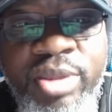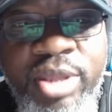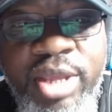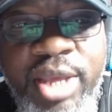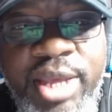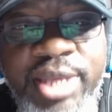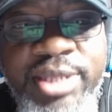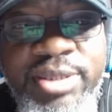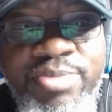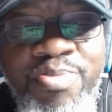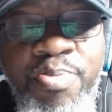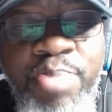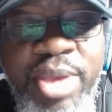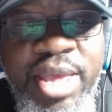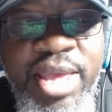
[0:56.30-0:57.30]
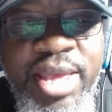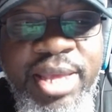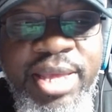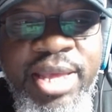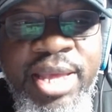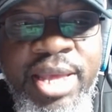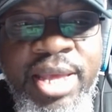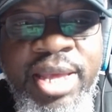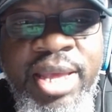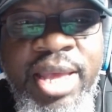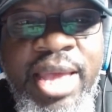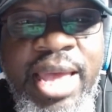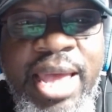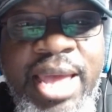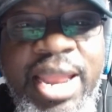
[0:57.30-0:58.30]
is big.
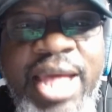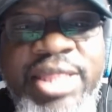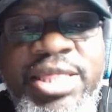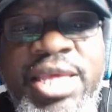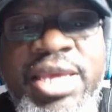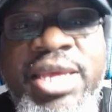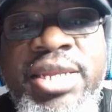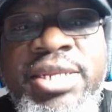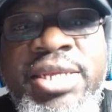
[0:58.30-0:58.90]
And I think